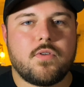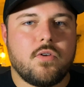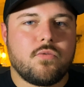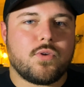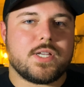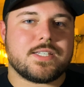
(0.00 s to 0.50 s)

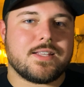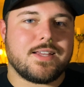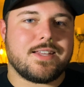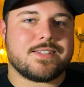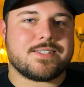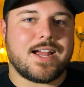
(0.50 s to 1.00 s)
you've recently
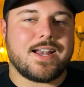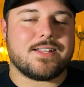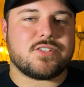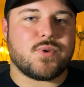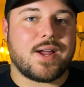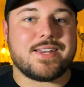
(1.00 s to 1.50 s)
decided
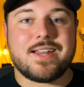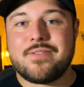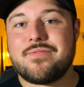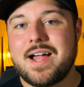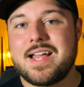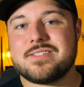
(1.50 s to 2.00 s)
to
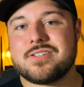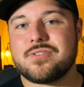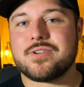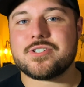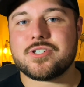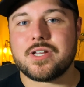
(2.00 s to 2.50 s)
identify as a
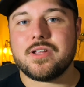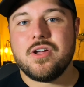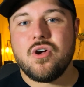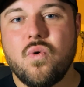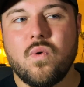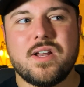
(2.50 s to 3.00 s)
Christian,
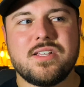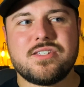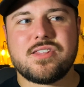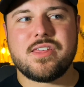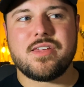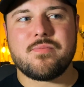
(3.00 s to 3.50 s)
what
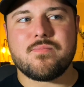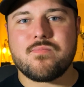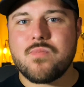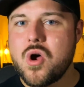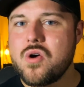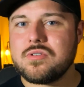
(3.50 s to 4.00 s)
is the
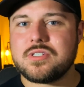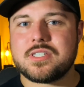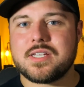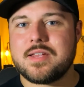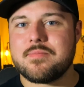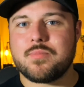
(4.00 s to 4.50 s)

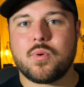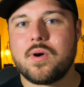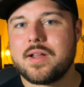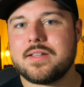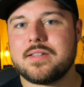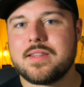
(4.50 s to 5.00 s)
most
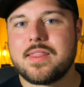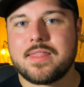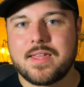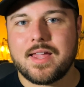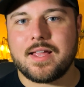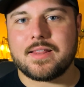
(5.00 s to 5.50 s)
important
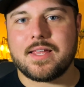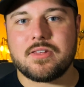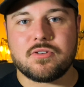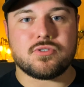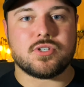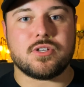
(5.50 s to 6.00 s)
thing that
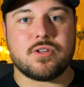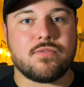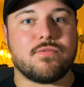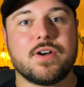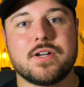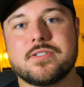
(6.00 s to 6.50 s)
you should do
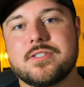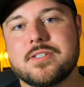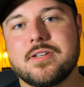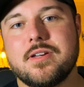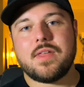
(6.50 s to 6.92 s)
first?